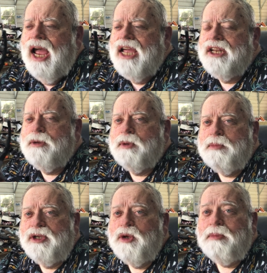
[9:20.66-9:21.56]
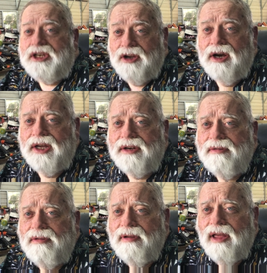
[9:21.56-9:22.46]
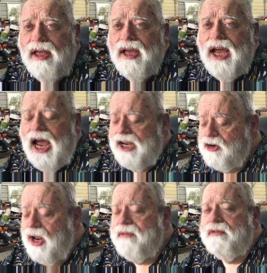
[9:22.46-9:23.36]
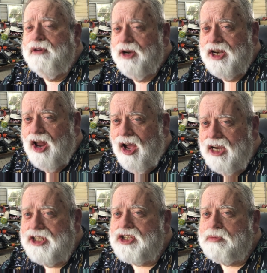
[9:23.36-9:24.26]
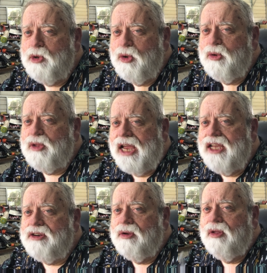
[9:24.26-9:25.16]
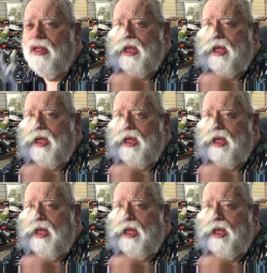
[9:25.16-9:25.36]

and you'd be done. And you'd have a very nice, smooth handle